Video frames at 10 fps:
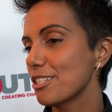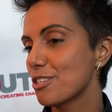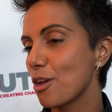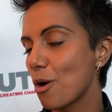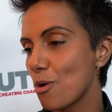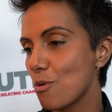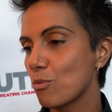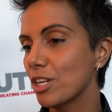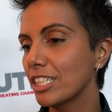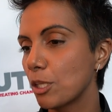So
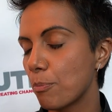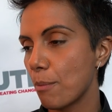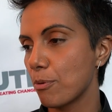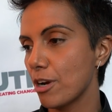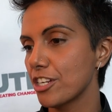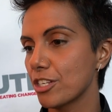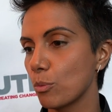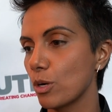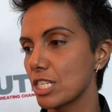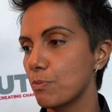really the
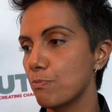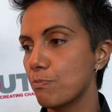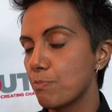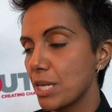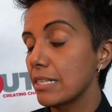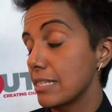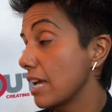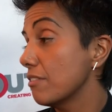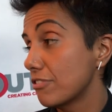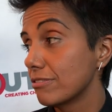preparation was being
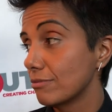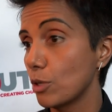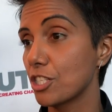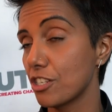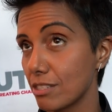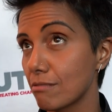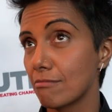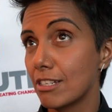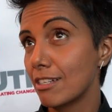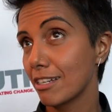safe, which is
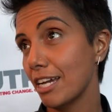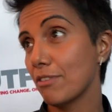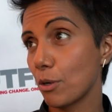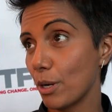kind of a